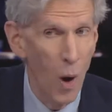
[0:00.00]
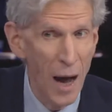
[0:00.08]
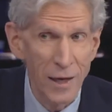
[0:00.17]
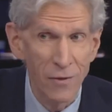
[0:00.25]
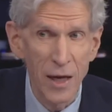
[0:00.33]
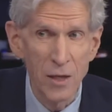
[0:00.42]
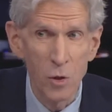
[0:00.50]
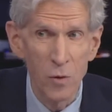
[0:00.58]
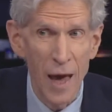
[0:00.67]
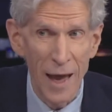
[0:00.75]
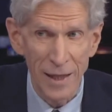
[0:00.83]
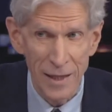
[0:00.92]
Why did they
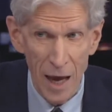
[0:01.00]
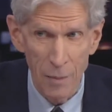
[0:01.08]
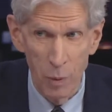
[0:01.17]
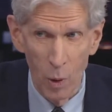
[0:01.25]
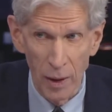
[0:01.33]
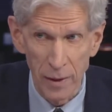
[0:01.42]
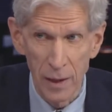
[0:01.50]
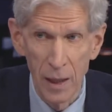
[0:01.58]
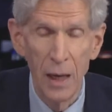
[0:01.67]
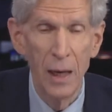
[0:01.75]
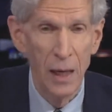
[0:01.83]
do that at that point?